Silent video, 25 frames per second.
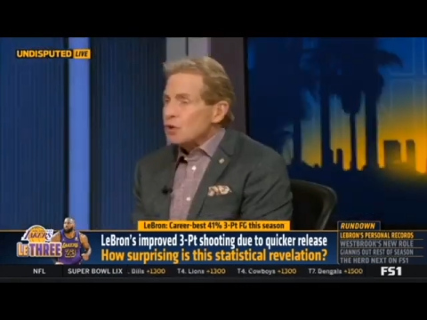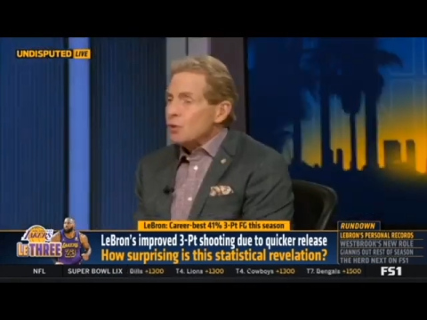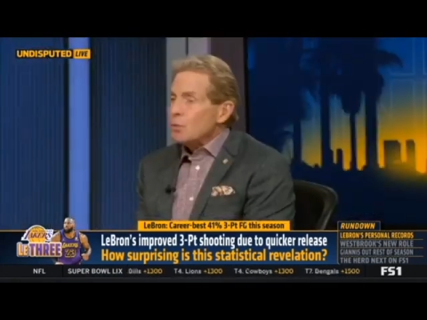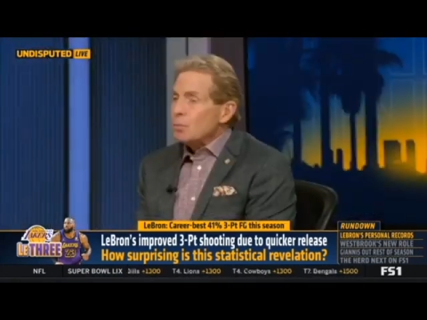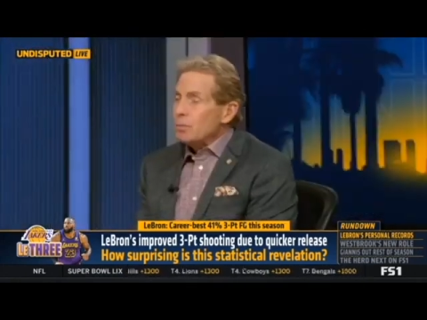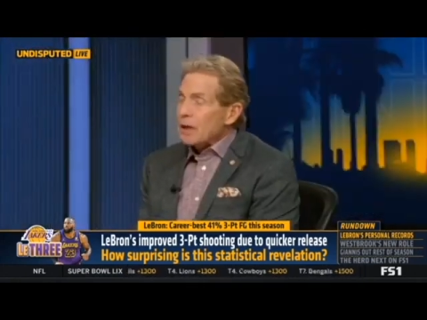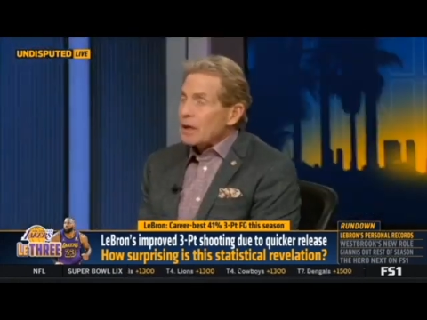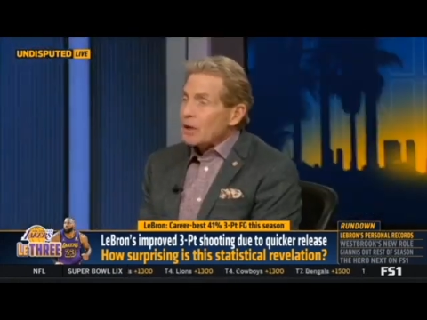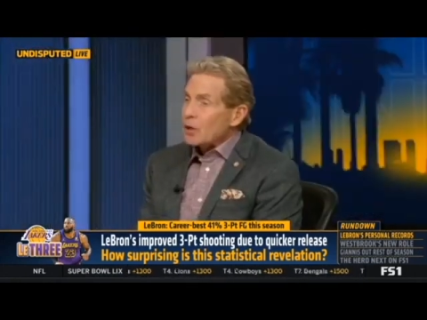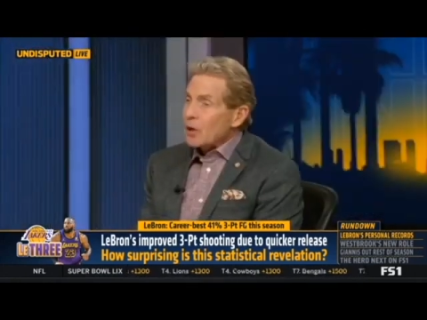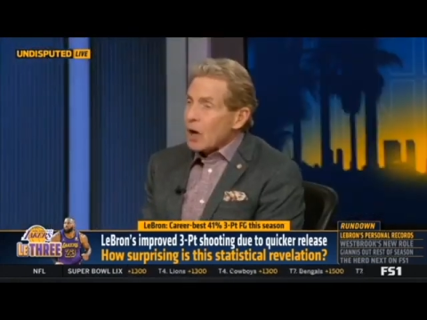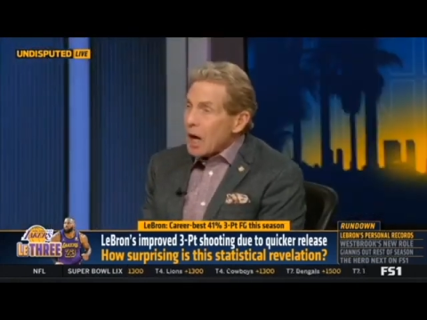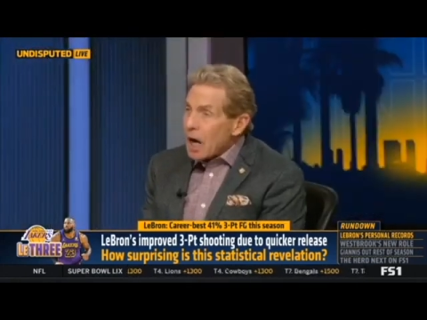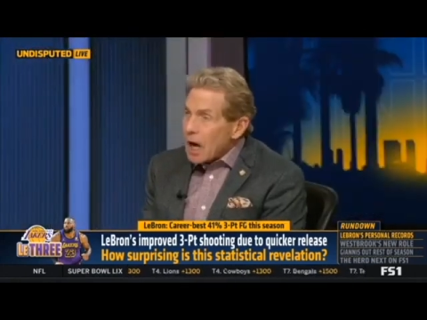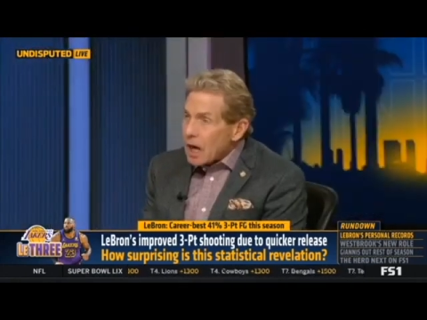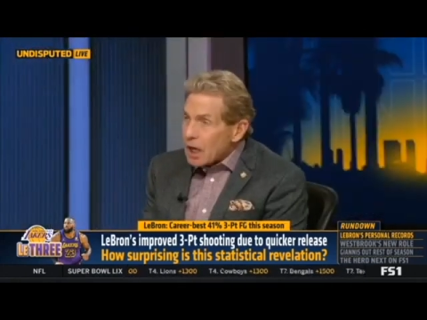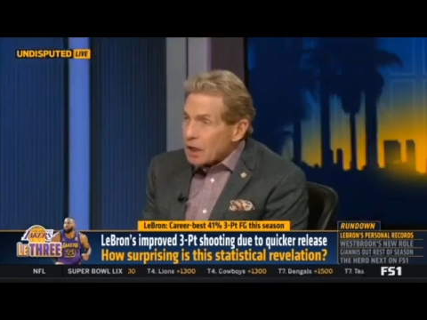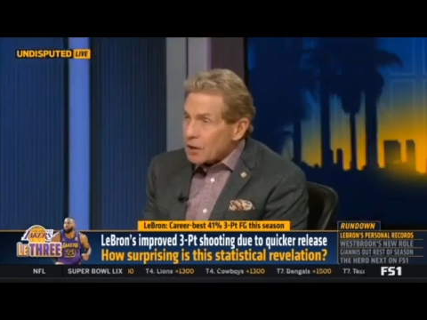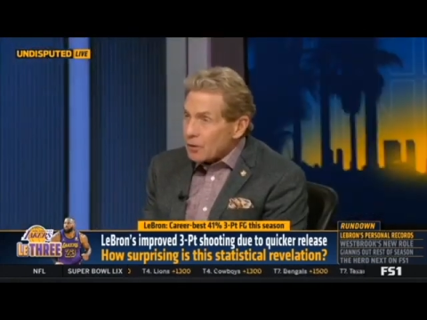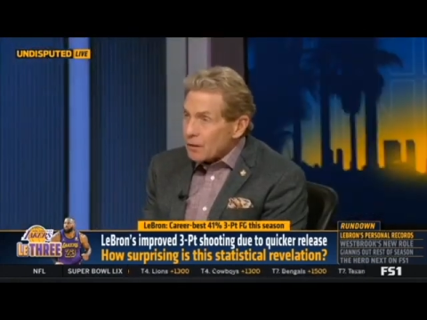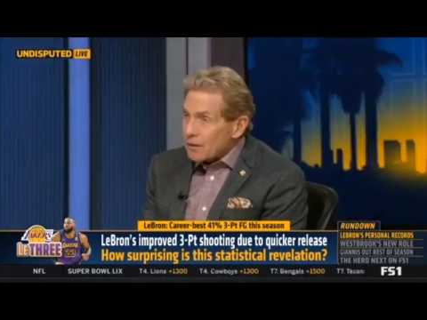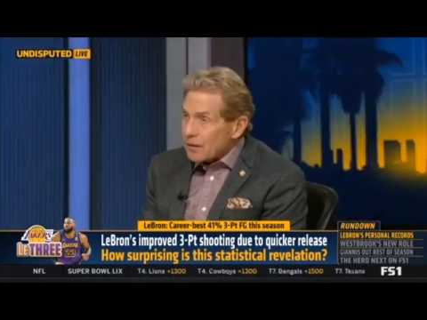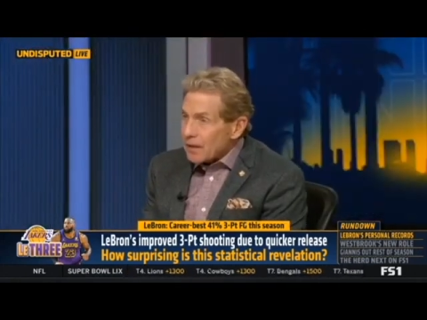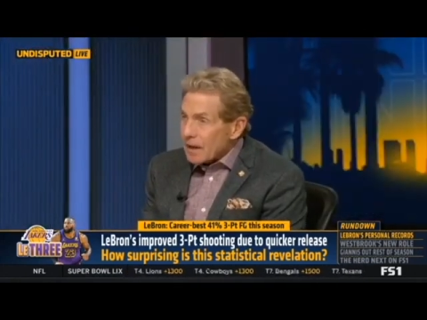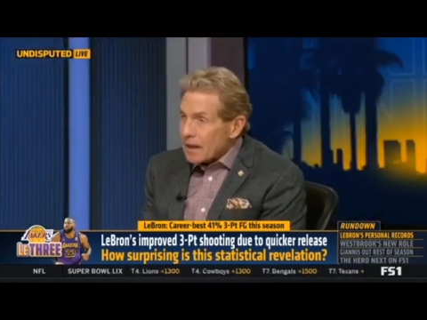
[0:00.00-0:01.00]
better
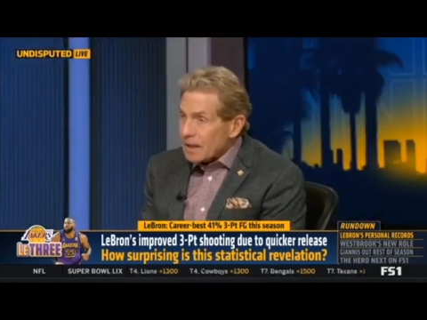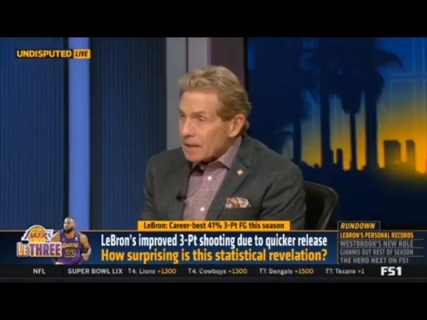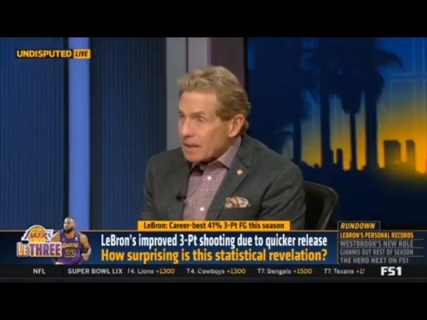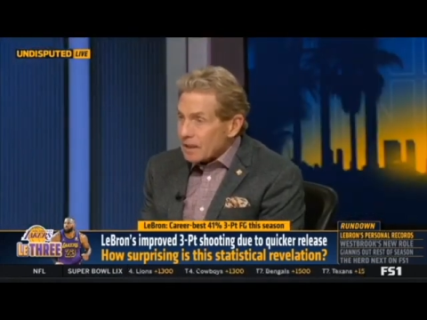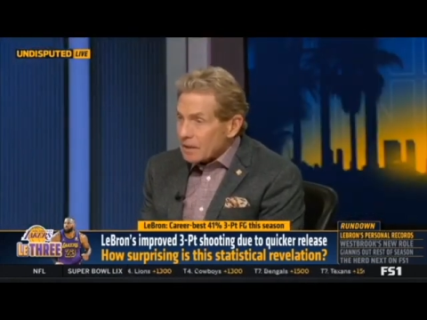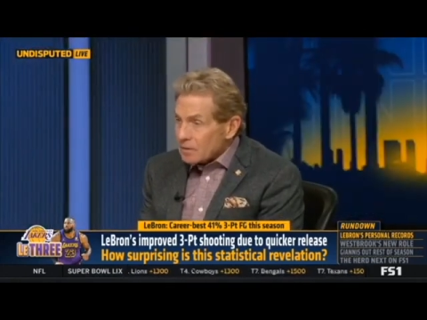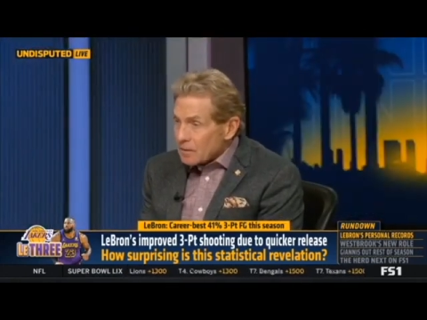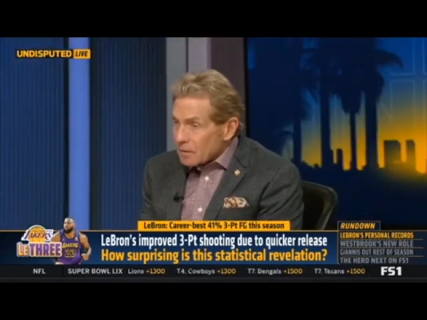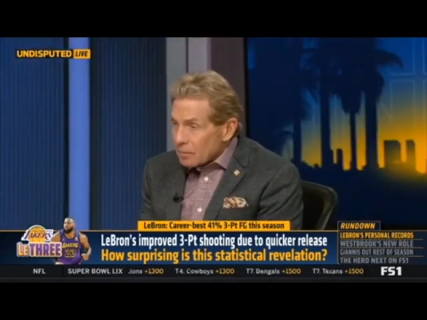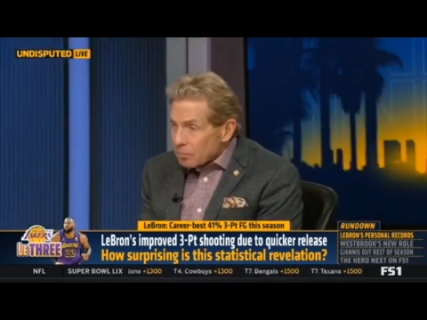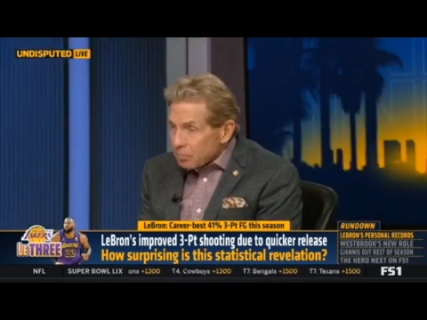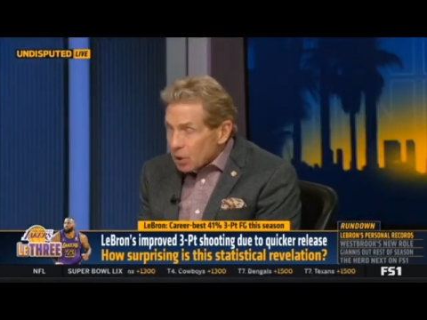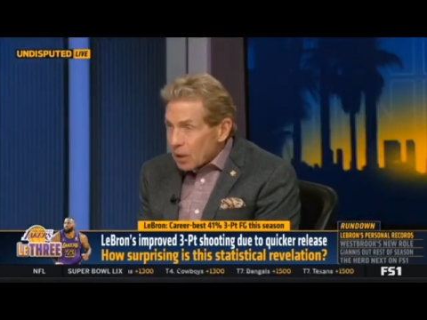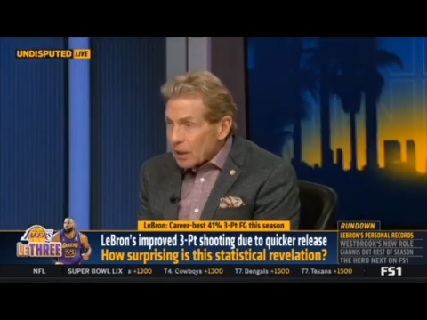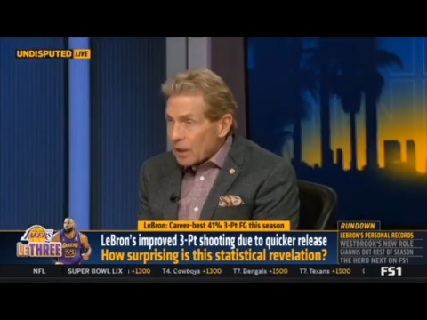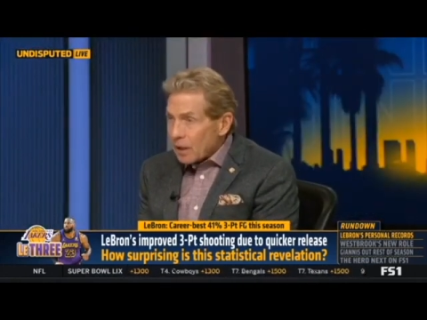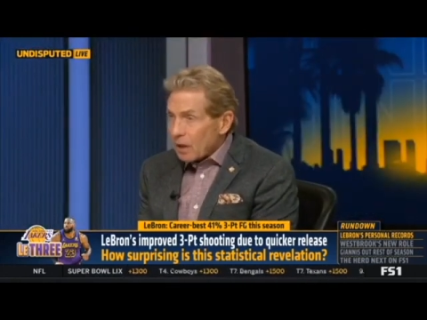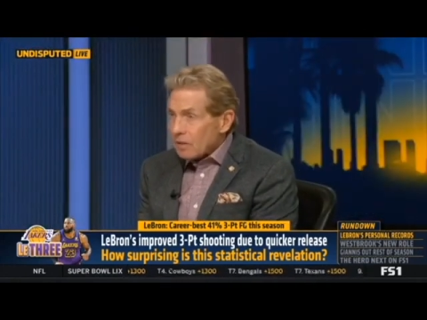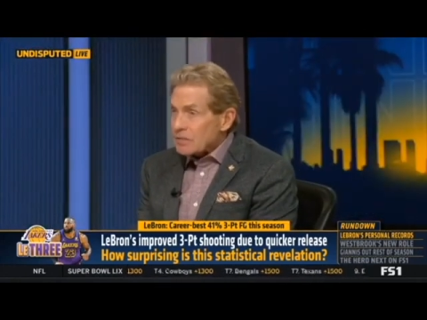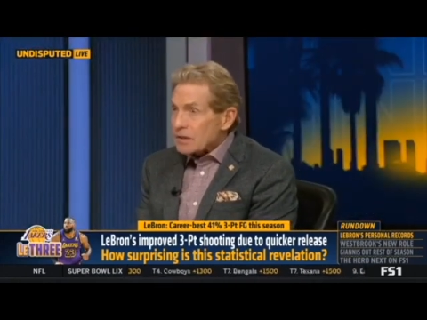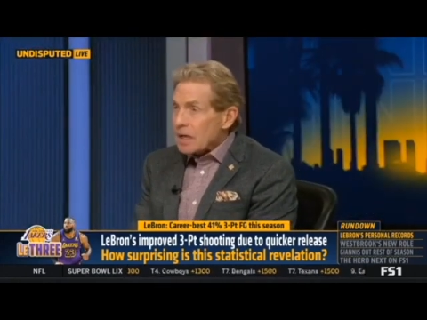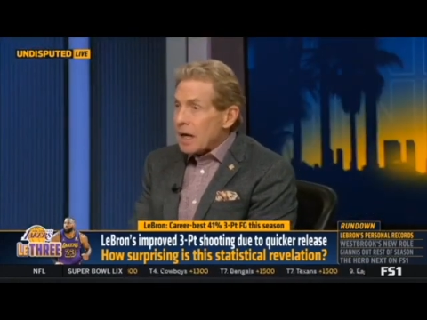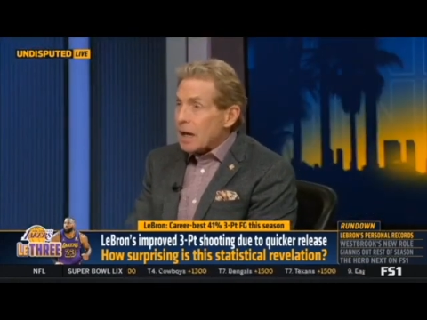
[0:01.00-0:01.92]
honor that in the playoffs.